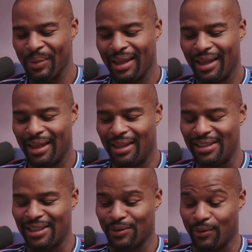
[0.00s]

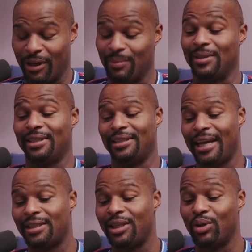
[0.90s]
This is from
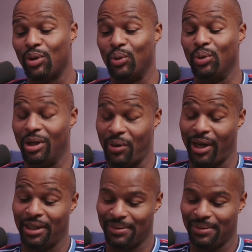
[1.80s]
Sexy Dude. Okay.